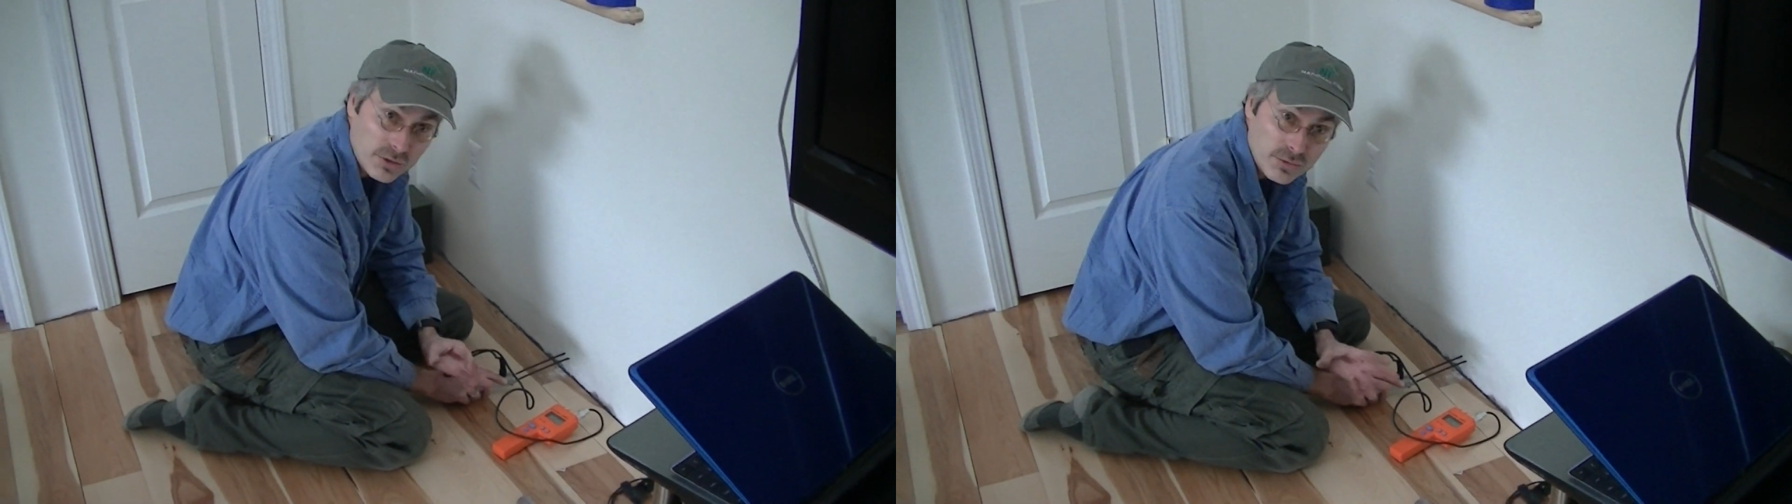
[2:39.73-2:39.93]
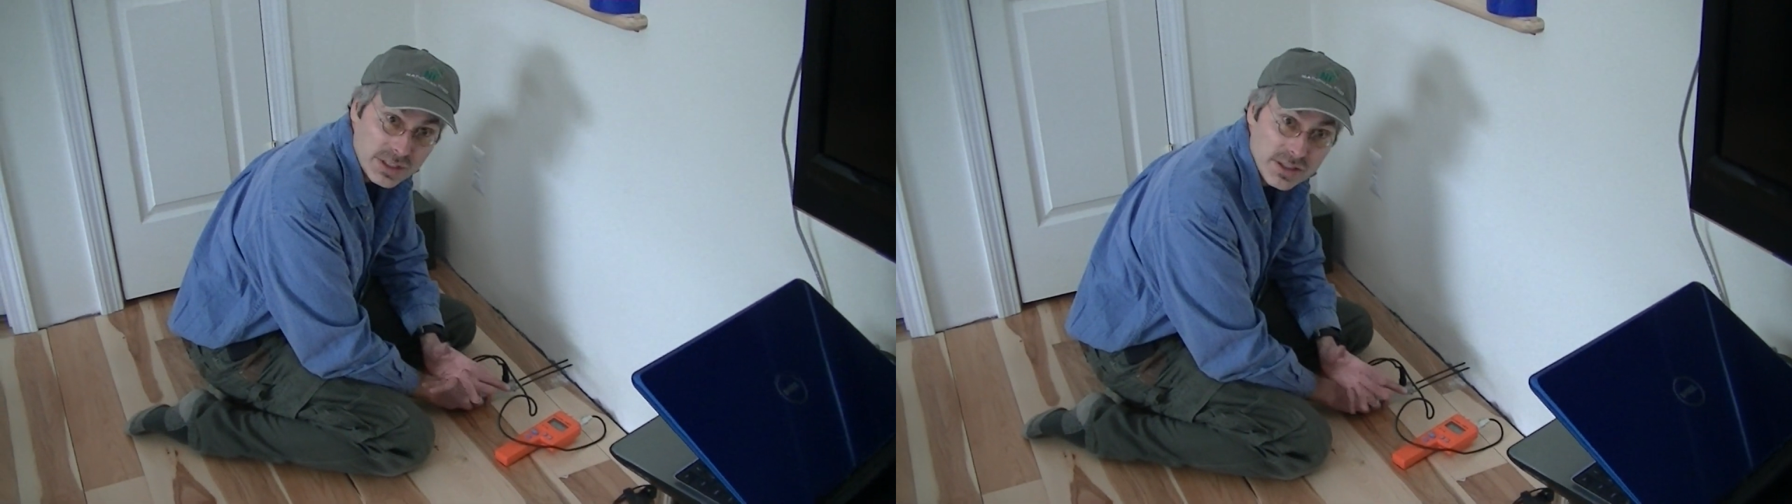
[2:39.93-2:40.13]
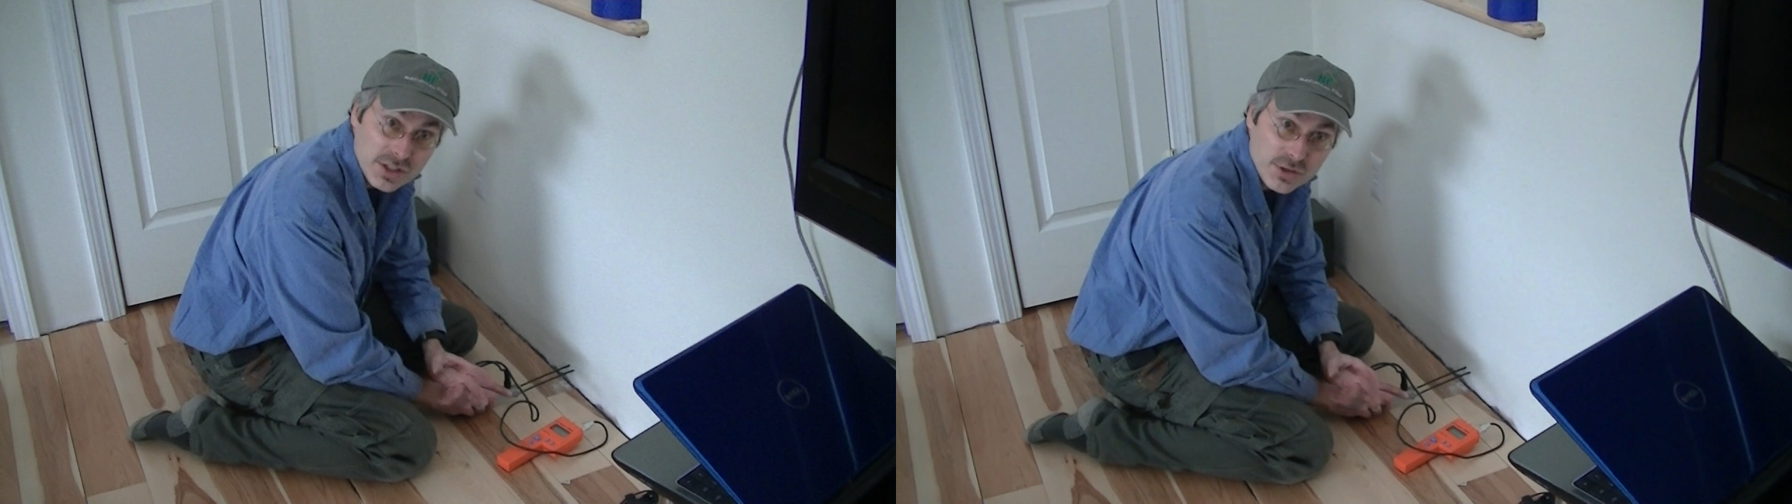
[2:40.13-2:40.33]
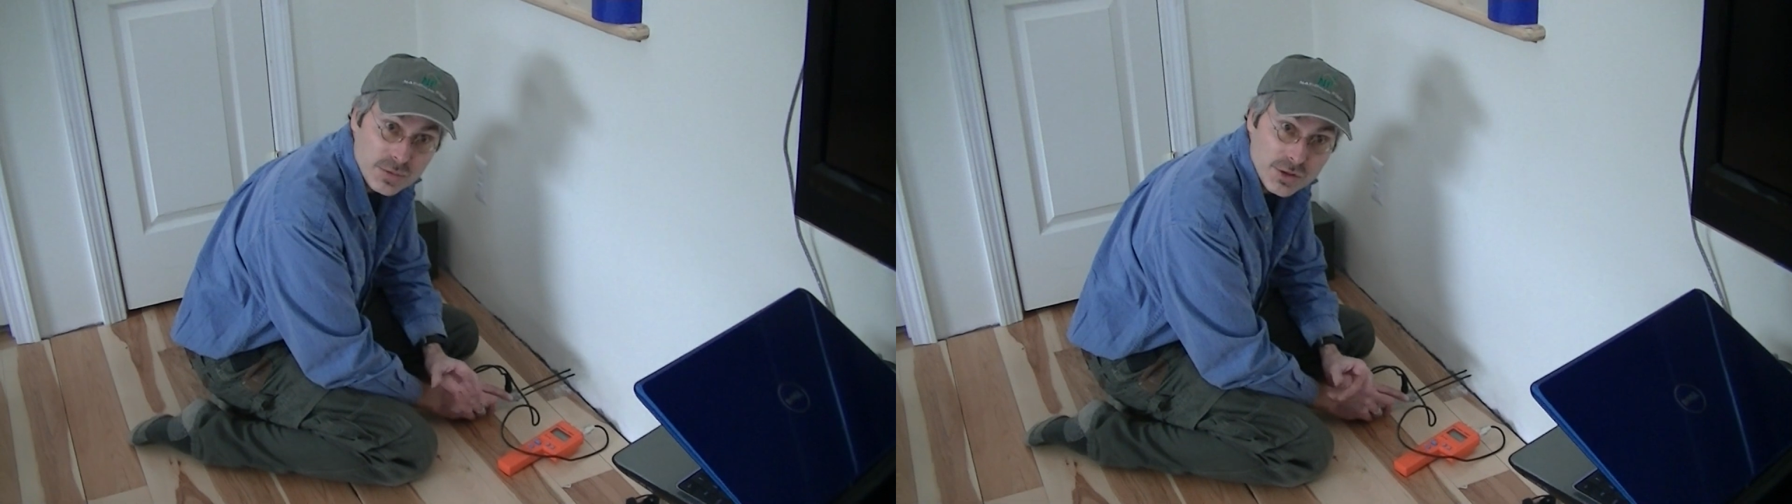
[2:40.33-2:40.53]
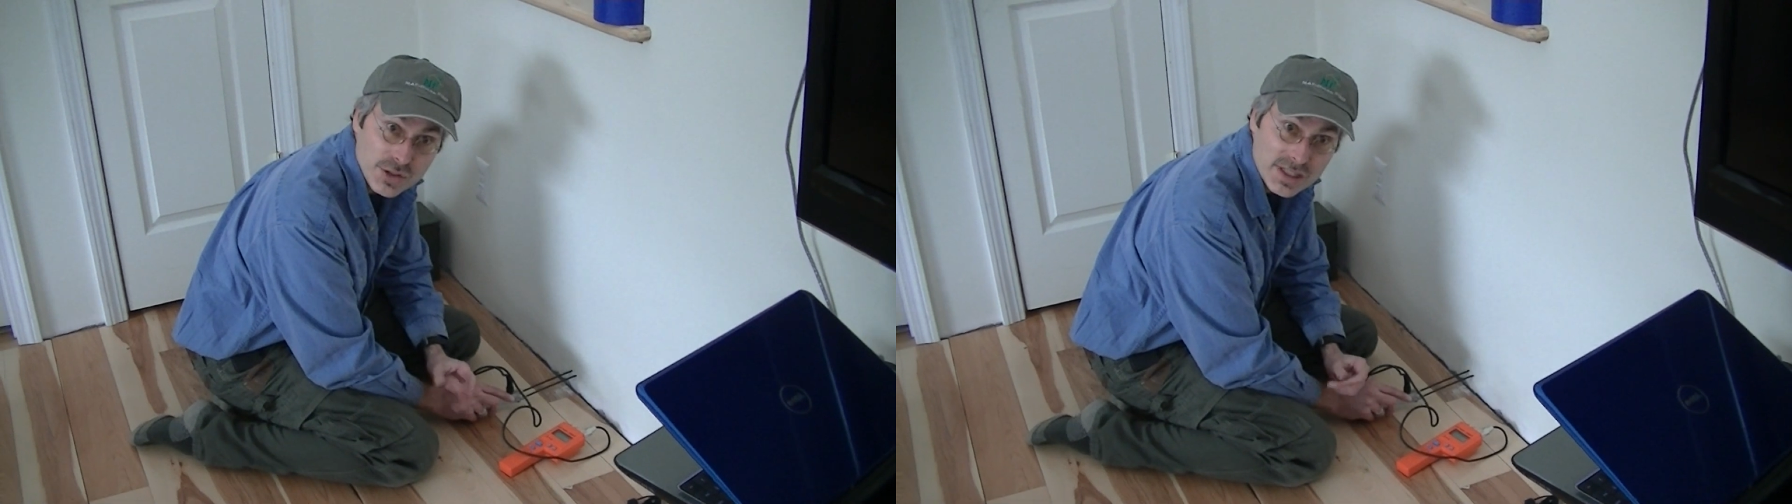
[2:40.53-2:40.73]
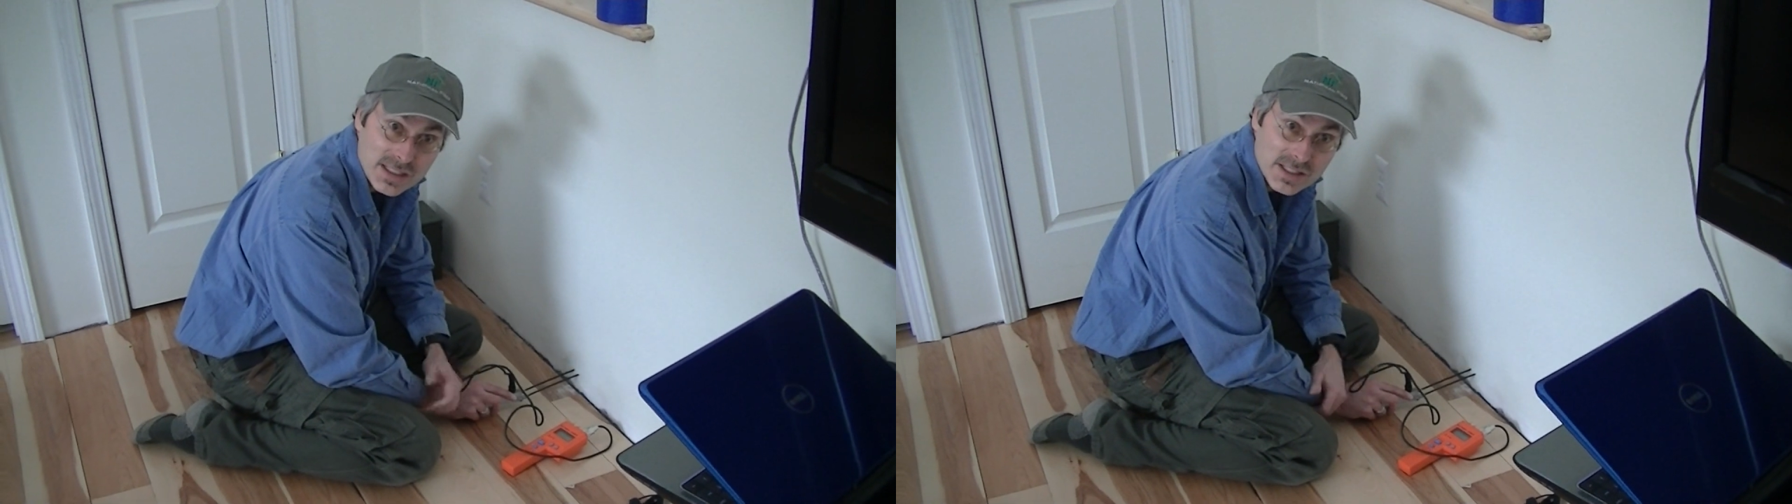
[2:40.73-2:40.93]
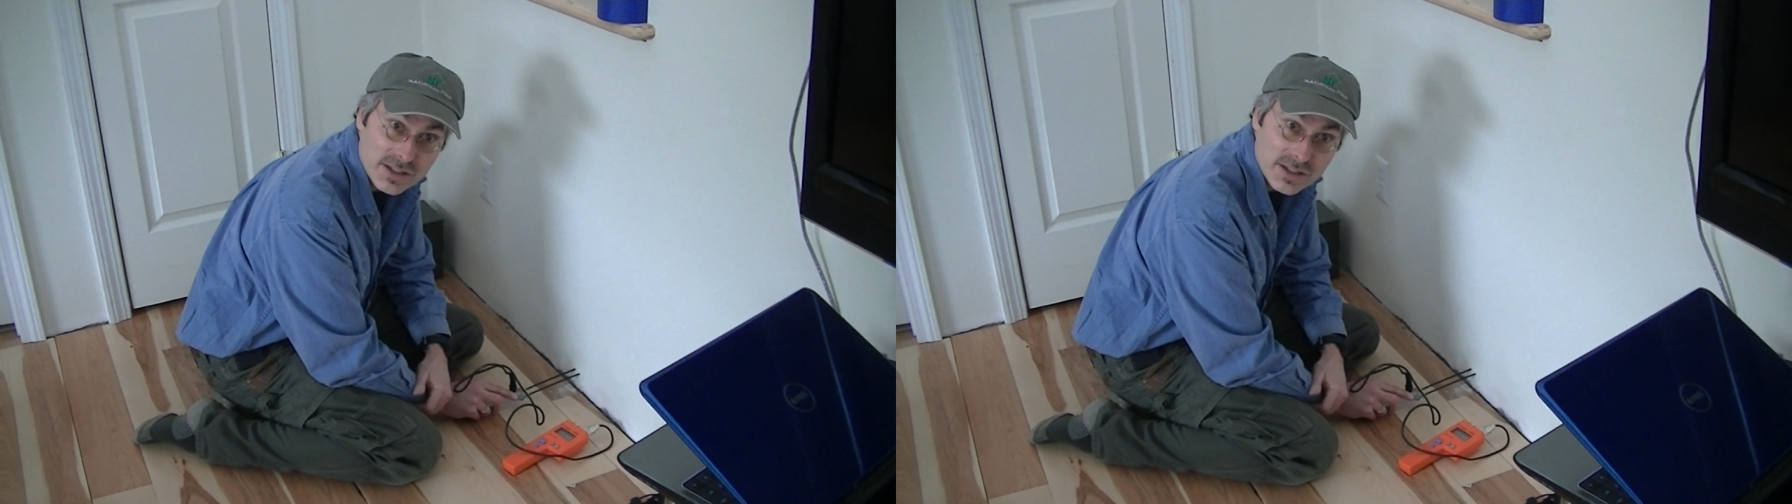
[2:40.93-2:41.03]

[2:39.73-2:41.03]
redistribution that's